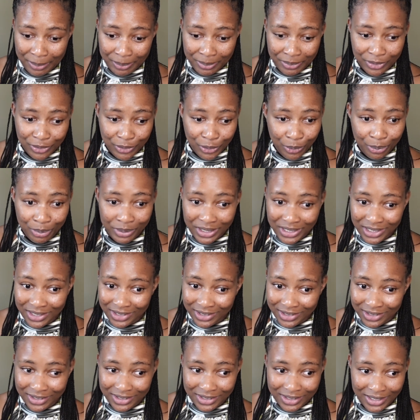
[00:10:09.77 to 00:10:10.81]
So
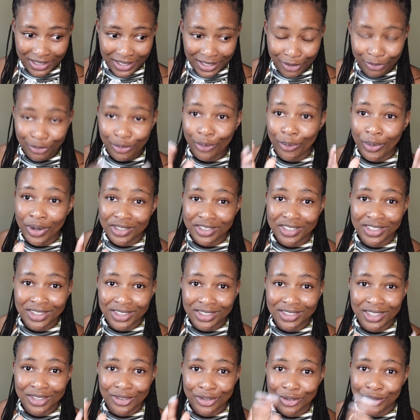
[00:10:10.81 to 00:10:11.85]
please, if you're watching
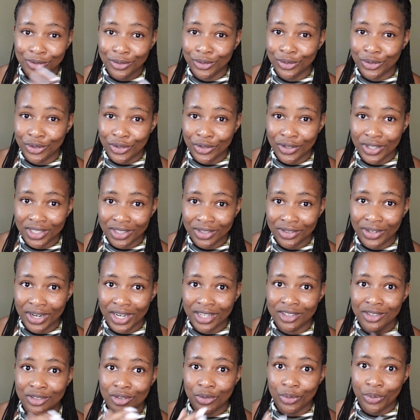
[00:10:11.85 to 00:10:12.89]
this and you're still doing your
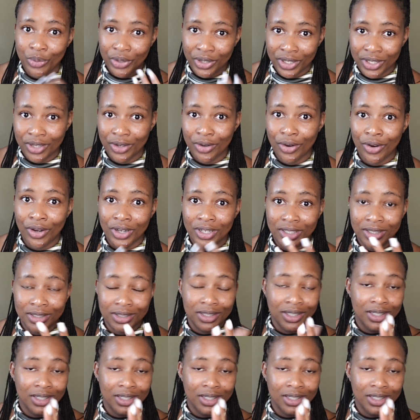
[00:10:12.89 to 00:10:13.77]
undergrad and you're working on,